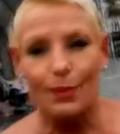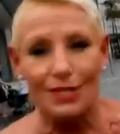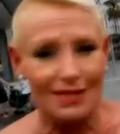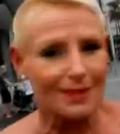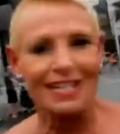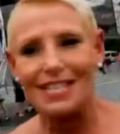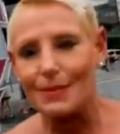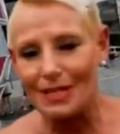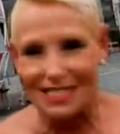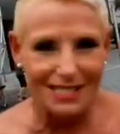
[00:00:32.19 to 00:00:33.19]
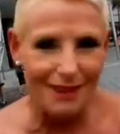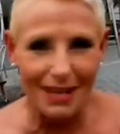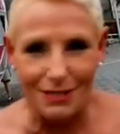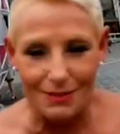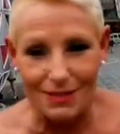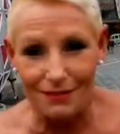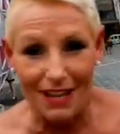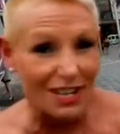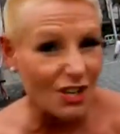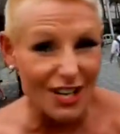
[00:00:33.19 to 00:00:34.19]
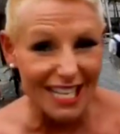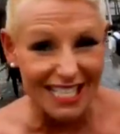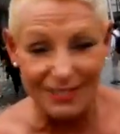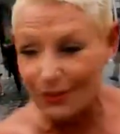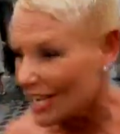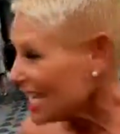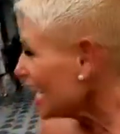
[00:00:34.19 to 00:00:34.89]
put something into your business to make Christmas fun and unique and different.